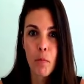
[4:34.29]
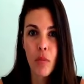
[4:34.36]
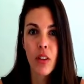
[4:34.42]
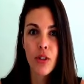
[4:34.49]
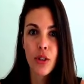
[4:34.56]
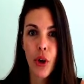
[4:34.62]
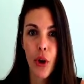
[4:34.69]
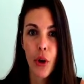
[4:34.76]

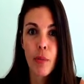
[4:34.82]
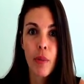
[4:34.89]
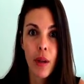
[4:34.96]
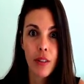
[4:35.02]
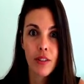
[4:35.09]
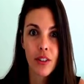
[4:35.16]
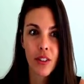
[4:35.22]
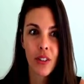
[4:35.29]
So I hope
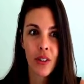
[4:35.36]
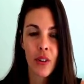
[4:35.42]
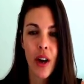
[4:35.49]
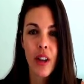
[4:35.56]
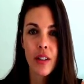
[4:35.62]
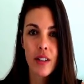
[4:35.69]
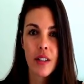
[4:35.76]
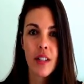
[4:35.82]
that you
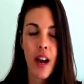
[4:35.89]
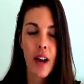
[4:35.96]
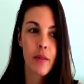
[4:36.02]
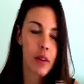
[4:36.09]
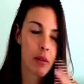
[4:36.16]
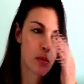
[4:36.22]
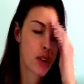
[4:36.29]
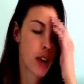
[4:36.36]
understand
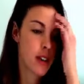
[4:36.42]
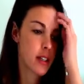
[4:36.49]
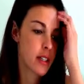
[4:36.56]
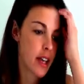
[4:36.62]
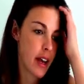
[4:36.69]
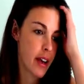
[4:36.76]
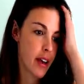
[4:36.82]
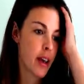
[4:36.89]
what I'm trying to
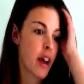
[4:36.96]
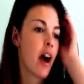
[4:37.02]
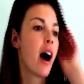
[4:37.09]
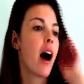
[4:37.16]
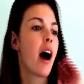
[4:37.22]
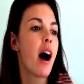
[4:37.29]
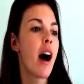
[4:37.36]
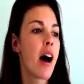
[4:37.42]
say.
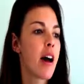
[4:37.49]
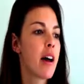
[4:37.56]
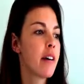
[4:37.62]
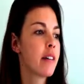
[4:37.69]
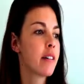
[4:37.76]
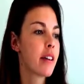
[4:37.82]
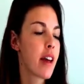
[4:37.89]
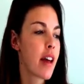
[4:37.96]

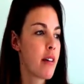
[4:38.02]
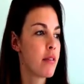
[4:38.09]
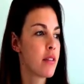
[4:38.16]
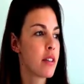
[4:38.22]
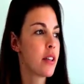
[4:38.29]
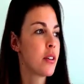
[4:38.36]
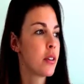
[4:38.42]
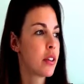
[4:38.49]
I, every
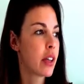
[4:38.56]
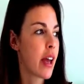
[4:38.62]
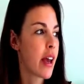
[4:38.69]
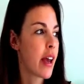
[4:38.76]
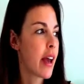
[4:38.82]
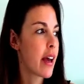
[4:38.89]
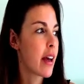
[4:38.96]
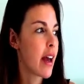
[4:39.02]
single
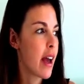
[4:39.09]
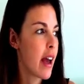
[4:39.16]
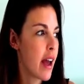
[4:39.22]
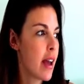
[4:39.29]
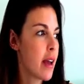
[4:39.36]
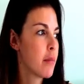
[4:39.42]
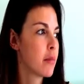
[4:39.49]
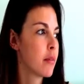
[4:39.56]
day,
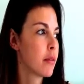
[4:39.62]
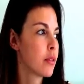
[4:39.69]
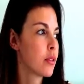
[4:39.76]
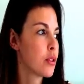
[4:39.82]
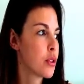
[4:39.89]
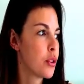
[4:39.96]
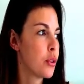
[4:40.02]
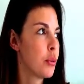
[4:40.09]
aim
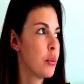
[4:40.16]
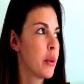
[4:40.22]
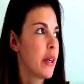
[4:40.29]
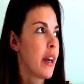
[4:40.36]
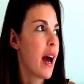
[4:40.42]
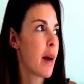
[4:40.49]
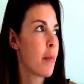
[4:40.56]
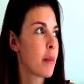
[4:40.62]
to be
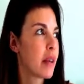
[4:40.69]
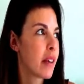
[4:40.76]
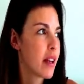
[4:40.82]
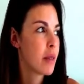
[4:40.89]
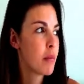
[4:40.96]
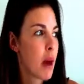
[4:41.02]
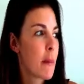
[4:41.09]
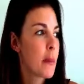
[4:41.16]
happy
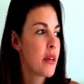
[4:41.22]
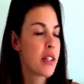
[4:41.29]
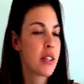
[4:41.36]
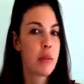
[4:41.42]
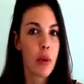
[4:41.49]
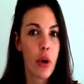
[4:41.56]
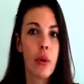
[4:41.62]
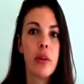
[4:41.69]
in my
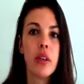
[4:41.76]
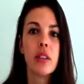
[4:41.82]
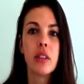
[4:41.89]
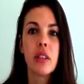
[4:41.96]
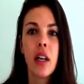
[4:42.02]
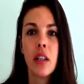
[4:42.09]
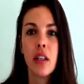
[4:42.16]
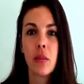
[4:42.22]
present moment,
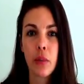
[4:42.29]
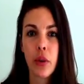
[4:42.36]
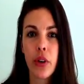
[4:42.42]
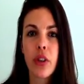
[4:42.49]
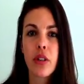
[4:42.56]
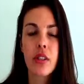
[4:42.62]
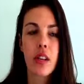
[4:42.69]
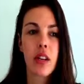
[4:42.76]
and it
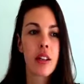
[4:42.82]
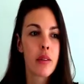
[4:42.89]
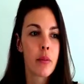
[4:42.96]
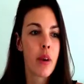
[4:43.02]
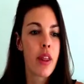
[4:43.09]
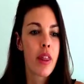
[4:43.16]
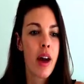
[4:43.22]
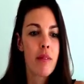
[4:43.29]
works.
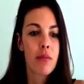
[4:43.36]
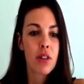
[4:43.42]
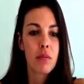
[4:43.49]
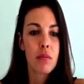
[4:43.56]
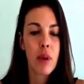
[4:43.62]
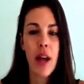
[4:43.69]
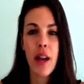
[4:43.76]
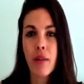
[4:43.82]
Whether I'm
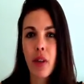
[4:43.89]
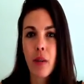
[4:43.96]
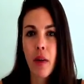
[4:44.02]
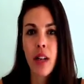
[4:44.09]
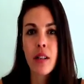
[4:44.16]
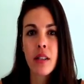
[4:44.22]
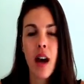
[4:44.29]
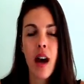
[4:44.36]
just playing with
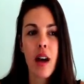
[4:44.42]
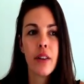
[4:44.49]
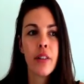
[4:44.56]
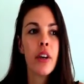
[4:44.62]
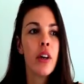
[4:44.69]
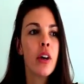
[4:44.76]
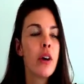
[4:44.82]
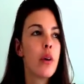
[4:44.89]
my son,
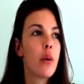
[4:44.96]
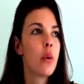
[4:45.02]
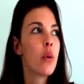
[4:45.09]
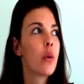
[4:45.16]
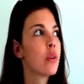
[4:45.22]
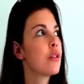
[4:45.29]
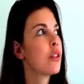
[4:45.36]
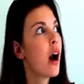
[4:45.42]

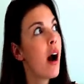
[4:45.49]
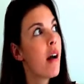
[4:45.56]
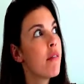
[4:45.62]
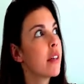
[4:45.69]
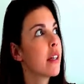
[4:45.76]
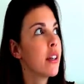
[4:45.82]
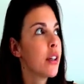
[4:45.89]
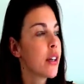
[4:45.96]
or
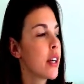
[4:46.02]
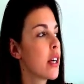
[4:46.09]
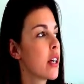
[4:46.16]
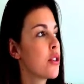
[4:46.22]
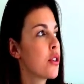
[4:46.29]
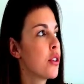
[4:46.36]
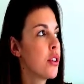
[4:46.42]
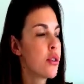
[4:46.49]
driving and looking
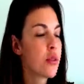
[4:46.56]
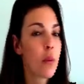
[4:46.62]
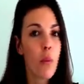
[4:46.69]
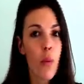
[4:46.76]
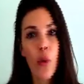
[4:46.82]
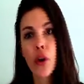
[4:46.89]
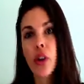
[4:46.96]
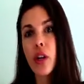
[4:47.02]
at trees, or
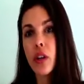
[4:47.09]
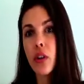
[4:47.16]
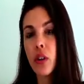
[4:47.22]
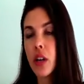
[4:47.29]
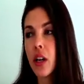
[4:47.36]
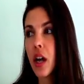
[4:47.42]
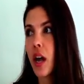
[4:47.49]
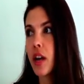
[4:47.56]
walking and
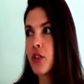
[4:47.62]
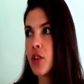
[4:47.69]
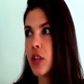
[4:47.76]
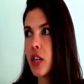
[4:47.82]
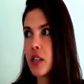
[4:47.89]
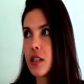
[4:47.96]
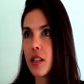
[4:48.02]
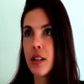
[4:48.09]
looking at
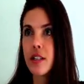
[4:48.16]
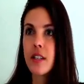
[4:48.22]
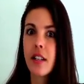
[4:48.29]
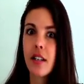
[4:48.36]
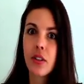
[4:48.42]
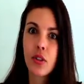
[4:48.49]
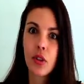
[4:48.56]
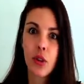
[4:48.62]
trees,
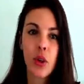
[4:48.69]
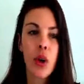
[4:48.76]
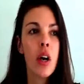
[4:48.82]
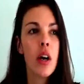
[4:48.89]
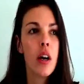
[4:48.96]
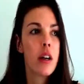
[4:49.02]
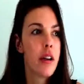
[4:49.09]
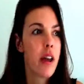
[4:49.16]
listening to
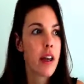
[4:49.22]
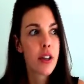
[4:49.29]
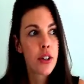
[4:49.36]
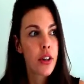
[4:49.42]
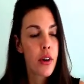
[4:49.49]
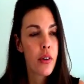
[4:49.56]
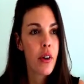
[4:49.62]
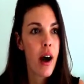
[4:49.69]

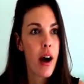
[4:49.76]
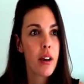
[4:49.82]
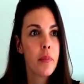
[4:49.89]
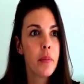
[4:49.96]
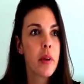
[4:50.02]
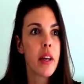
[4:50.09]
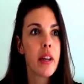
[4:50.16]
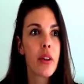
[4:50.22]
nature
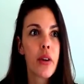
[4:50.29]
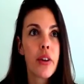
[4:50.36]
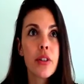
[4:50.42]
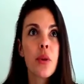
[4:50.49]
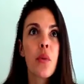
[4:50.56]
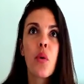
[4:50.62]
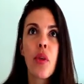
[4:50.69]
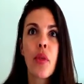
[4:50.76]
around me, those
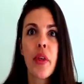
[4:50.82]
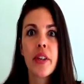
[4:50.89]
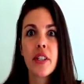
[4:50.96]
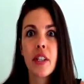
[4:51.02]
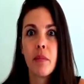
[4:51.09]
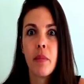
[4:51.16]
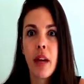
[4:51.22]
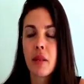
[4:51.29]
are all the things
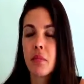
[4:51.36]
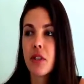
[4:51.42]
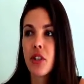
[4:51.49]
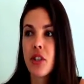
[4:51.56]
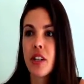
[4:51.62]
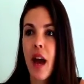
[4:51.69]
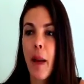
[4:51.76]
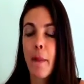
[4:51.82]
that make me
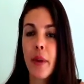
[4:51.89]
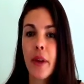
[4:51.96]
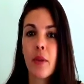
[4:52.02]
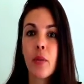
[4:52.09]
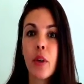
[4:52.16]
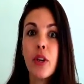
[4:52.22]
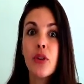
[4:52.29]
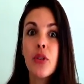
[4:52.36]
just happy. And
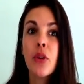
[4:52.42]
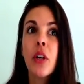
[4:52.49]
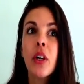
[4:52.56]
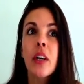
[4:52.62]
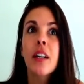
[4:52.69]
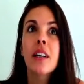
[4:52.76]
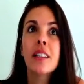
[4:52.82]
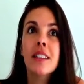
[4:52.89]

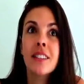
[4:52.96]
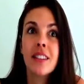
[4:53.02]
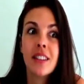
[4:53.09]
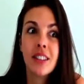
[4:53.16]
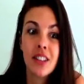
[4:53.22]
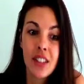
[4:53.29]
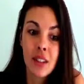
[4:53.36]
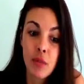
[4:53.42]

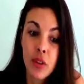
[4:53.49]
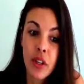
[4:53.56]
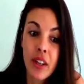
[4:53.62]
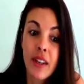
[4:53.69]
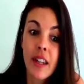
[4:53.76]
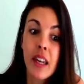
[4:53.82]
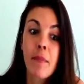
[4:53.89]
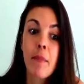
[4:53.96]
if you
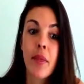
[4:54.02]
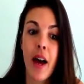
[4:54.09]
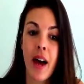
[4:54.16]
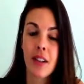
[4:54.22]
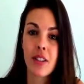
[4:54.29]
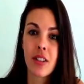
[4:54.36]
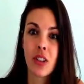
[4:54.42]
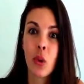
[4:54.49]
can keep
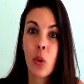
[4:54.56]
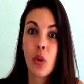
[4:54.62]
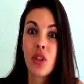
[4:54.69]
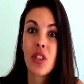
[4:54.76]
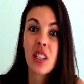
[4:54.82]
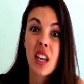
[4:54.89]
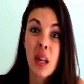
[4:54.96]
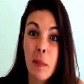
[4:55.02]
that, you'll
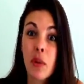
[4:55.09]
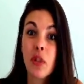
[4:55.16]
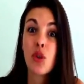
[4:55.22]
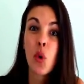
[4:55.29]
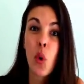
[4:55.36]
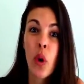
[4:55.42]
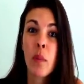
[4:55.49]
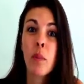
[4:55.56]
just keep on
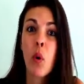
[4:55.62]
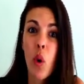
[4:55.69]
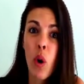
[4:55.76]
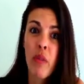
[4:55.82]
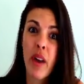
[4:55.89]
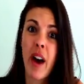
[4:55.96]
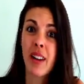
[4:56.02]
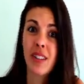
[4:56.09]
drawing more
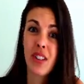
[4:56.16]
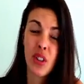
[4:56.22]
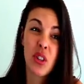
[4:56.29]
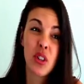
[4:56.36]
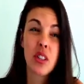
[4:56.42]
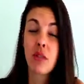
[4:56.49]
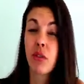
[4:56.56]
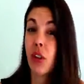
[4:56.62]
of that. You
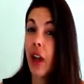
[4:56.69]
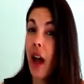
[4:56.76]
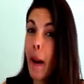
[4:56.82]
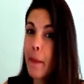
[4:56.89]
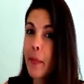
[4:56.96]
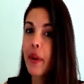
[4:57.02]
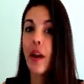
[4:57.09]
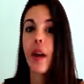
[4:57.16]
just feel
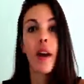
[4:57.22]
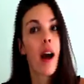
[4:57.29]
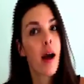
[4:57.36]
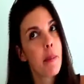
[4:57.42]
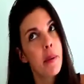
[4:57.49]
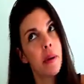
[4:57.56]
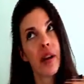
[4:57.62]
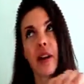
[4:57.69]
happier and
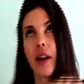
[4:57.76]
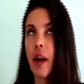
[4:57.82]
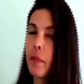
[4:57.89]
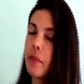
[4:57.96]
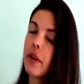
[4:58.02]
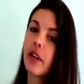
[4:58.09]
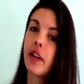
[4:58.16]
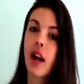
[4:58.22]
happier and
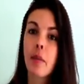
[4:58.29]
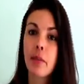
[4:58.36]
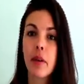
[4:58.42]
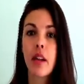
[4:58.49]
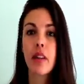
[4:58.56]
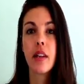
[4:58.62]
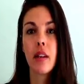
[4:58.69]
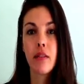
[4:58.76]
happier and happier,
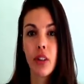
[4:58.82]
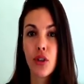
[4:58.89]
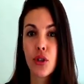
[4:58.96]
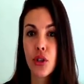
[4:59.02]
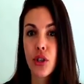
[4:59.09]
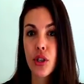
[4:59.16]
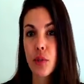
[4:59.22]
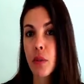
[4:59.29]
and then
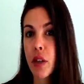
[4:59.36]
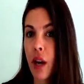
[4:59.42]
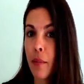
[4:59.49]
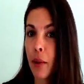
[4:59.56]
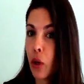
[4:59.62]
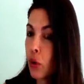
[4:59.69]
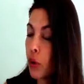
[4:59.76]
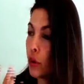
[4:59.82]
eventually you just become
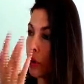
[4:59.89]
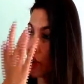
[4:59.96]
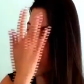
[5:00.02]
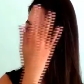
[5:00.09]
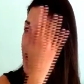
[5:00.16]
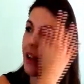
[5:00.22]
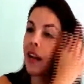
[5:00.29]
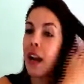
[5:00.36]
a loon
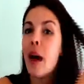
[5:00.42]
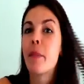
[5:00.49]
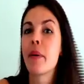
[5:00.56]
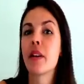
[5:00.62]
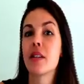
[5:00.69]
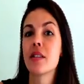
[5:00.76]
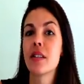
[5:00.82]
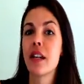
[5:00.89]
that's like
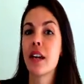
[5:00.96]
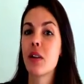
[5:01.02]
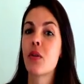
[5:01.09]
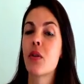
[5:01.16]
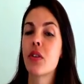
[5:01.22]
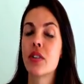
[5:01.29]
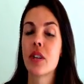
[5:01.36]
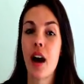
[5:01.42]
clapping and singing
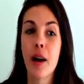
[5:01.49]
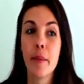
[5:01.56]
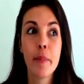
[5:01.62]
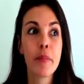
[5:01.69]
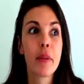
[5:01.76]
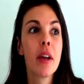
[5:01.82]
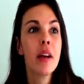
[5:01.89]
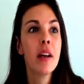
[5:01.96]
all the time,
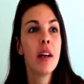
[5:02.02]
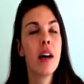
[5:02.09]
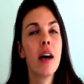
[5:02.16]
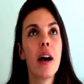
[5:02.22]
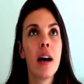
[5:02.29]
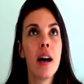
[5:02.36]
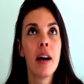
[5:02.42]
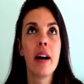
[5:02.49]

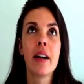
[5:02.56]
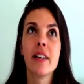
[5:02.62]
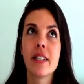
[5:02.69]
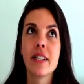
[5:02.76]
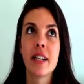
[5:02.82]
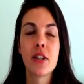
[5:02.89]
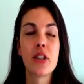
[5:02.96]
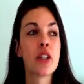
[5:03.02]

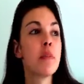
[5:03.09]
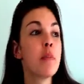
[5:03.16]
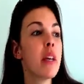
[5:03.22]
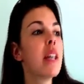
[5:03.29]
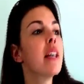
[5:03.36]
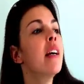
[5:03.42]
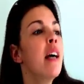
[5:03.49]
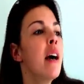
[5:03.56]
unless that's just me.